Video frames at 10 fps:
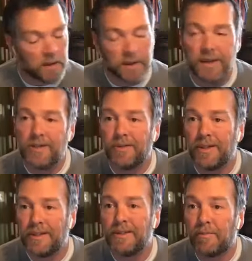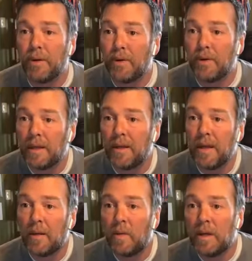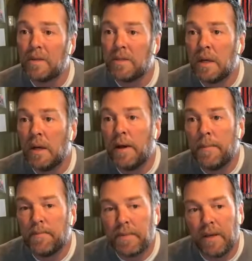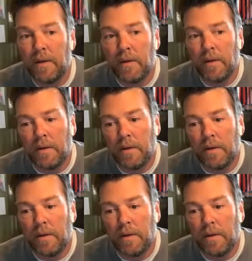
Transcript: the industry is still broken in a lot of ways, and